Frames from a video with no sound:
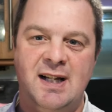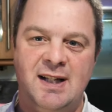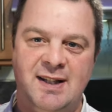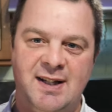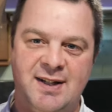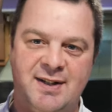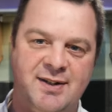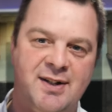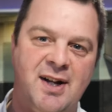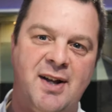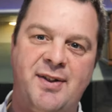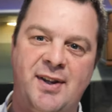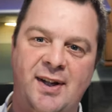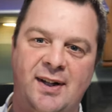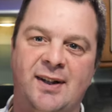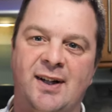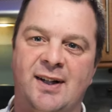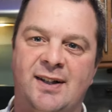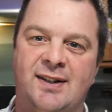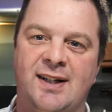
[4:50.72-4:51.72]
there's nothing
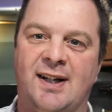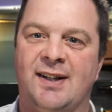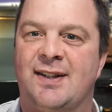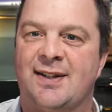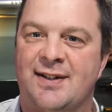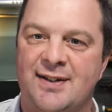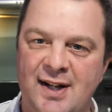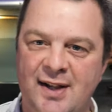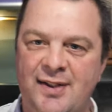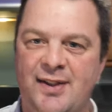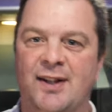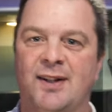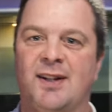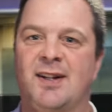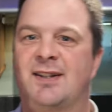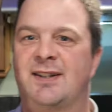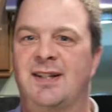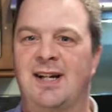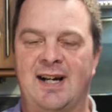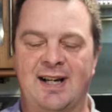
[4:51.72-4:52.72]
like that there's nothing
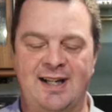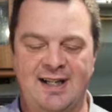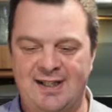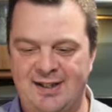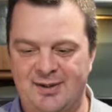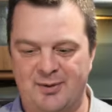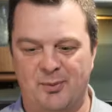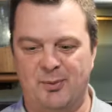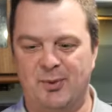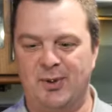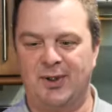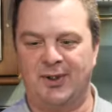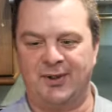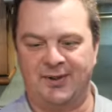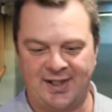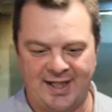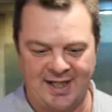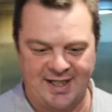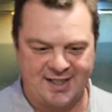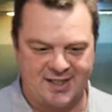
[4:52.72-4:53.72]
like that in the
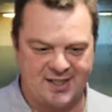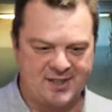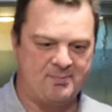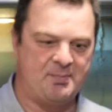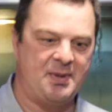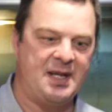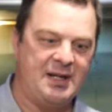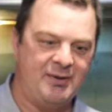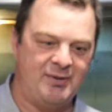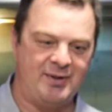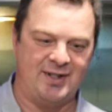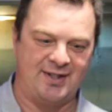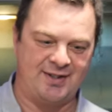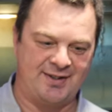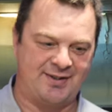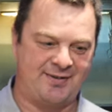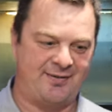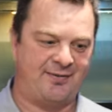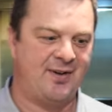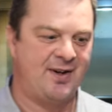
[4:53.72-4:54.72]
world that
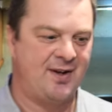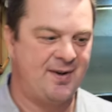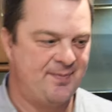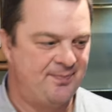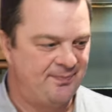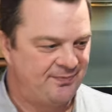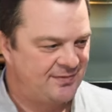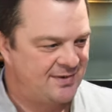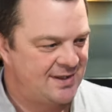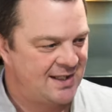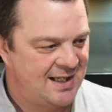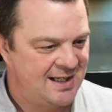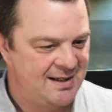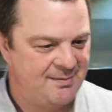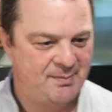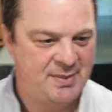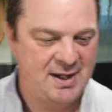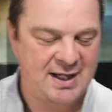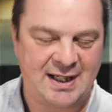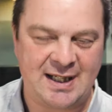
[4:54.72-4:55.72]
experience of
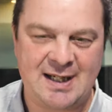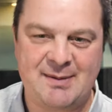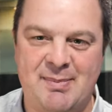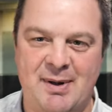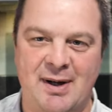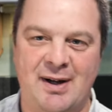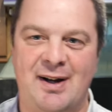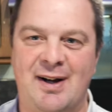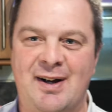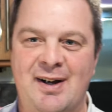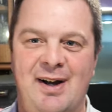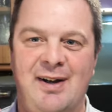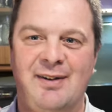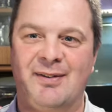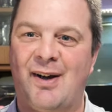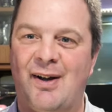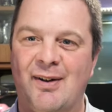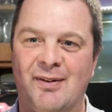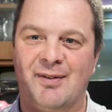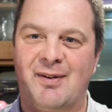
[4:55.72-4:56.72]
picking up a,
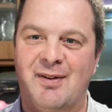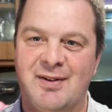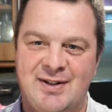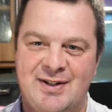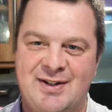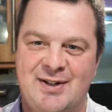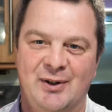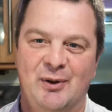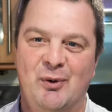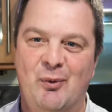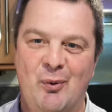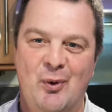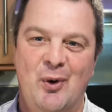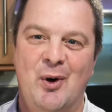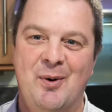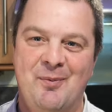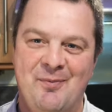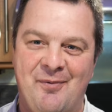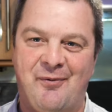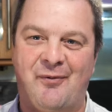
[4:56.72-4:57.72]
a, a still
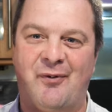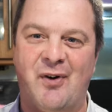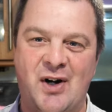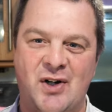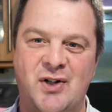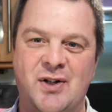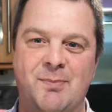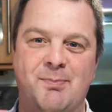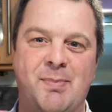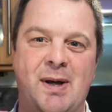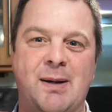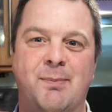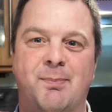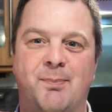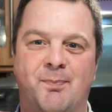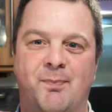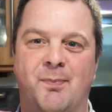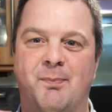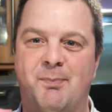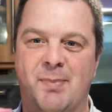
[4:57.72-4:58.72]
warm freshly
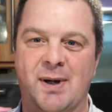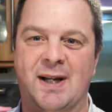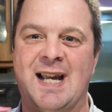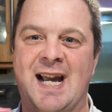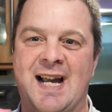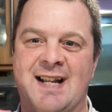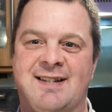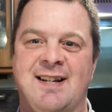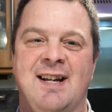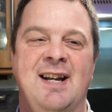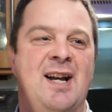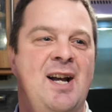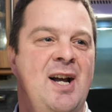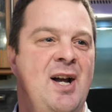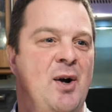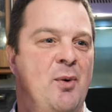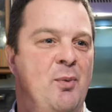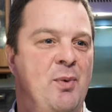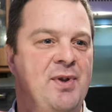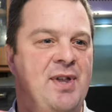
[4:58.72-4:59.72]
baked baguette
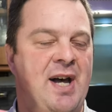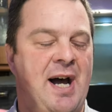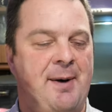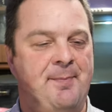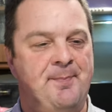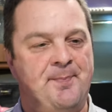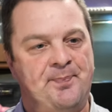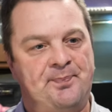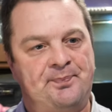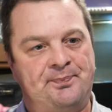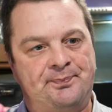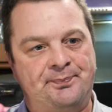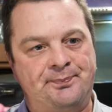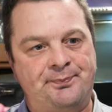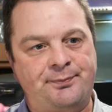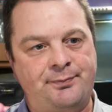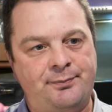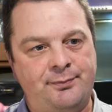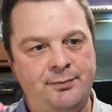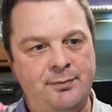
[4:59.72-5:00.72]
with that
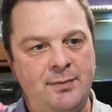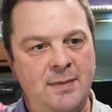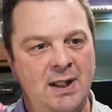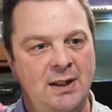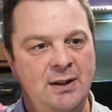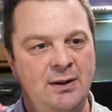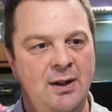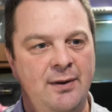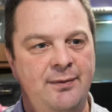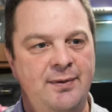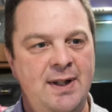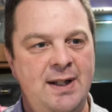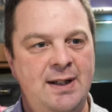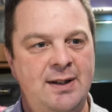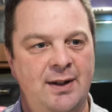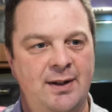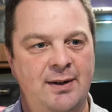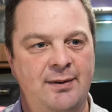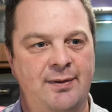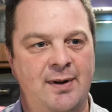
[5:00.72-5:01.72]
lovely
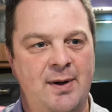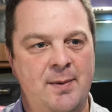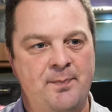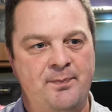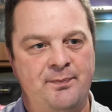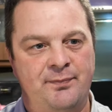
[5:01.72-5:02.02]
kind of